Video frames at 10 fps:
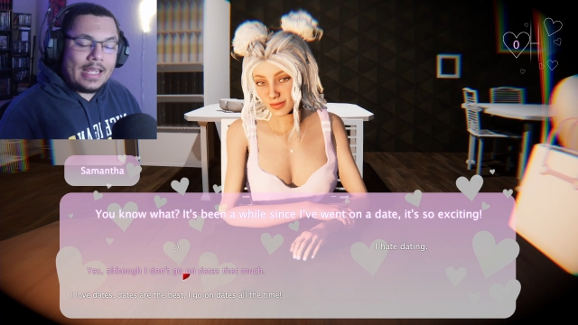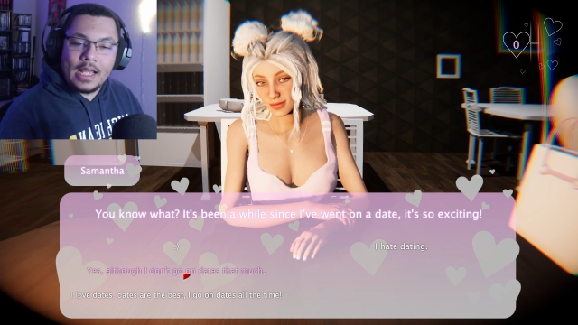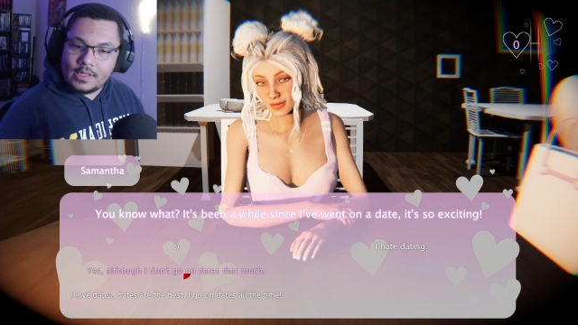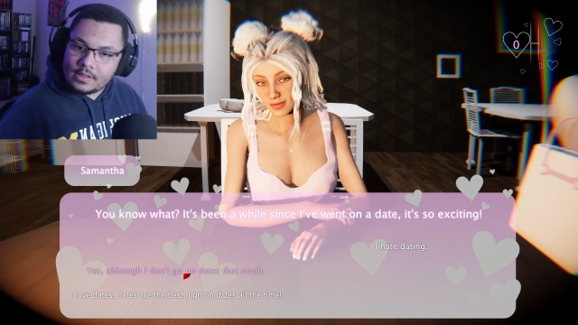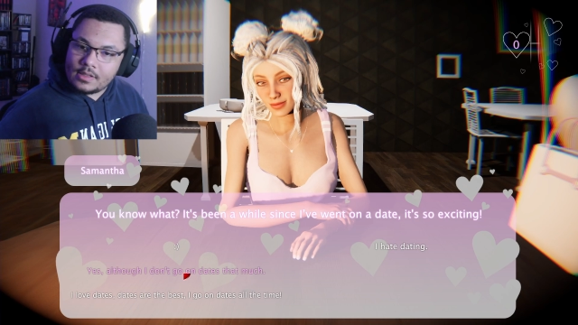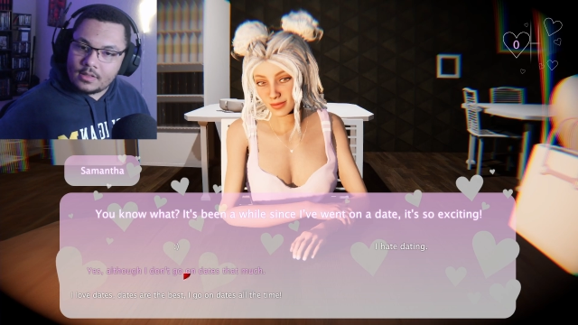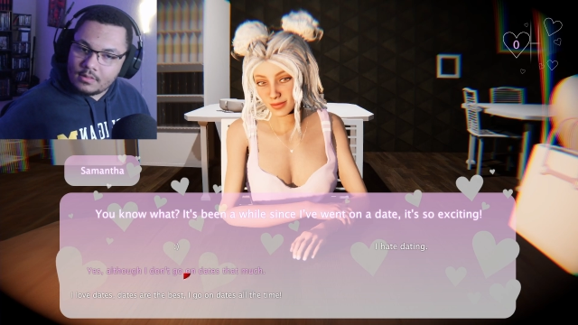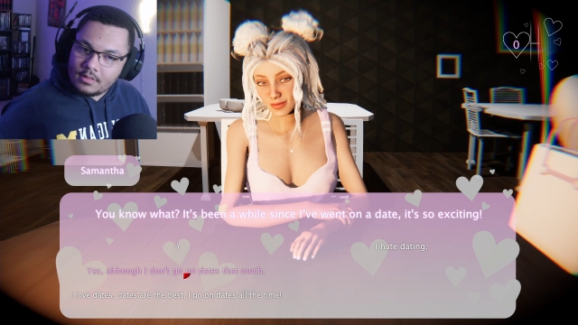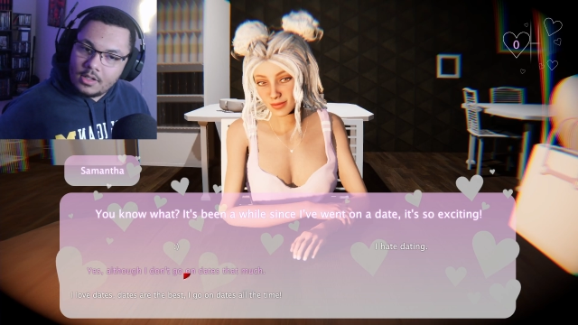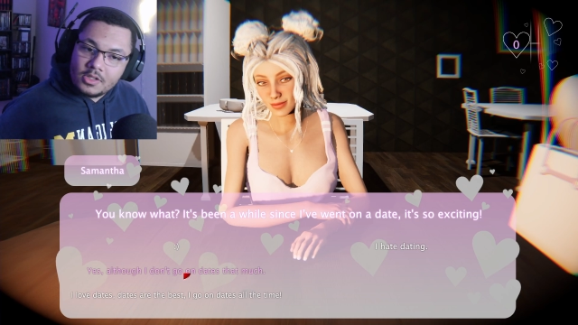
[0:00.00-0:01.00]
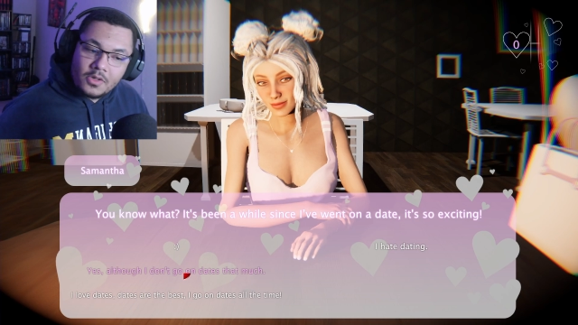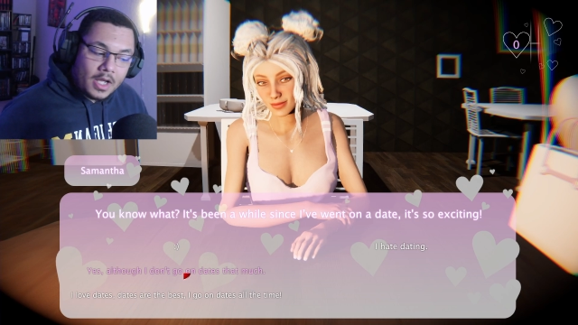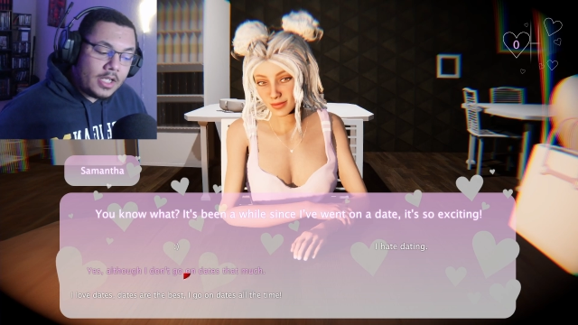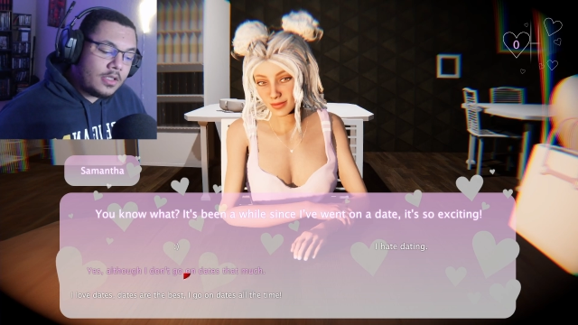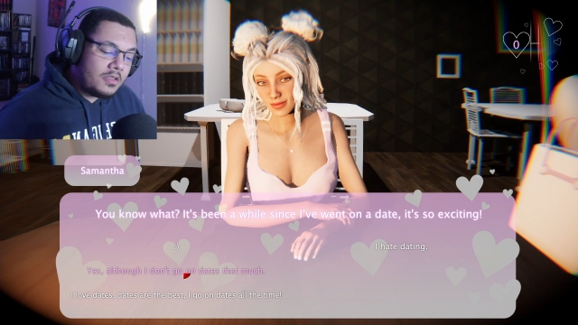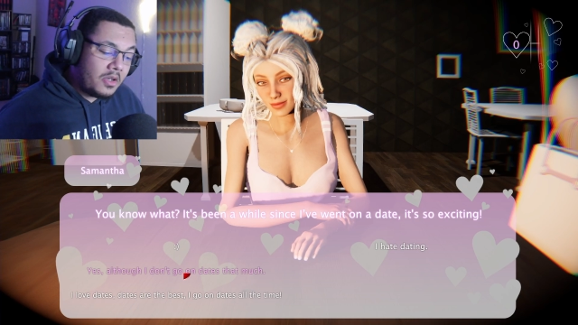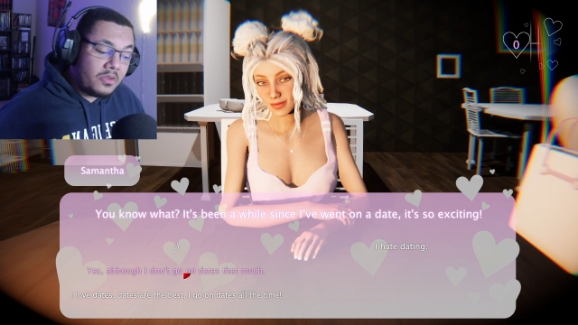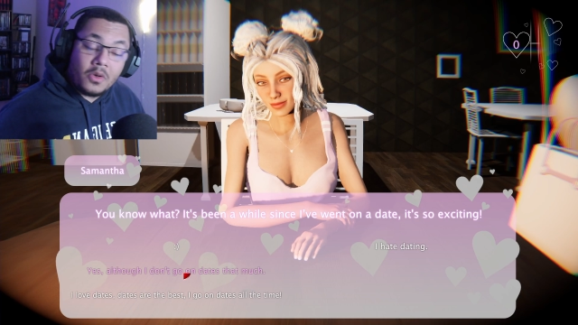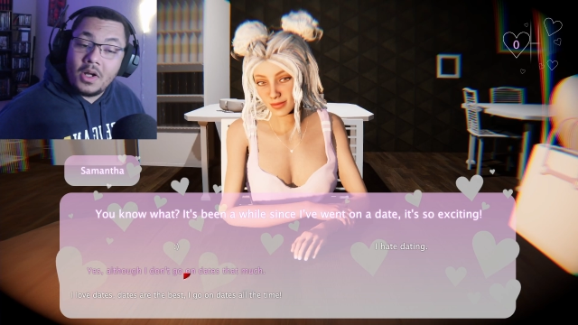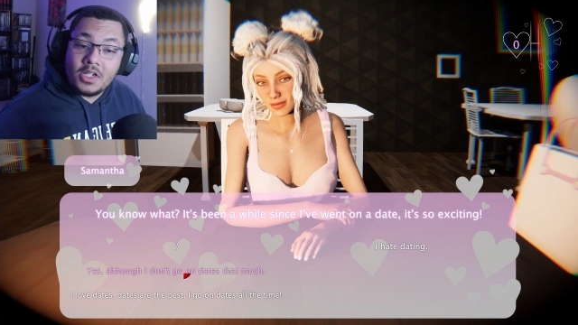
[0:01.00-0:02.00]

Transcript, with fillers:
Speaker 1: Yes, although I don't go on